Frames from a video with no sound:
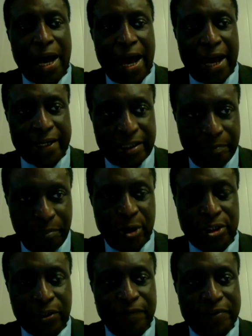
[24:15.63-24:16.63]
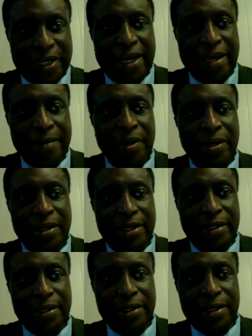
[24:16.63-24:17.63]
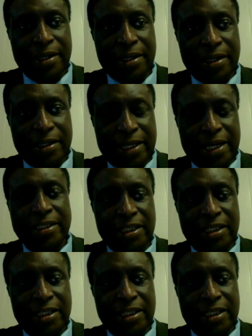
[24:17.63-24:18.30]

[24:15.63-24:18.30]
at the point of time that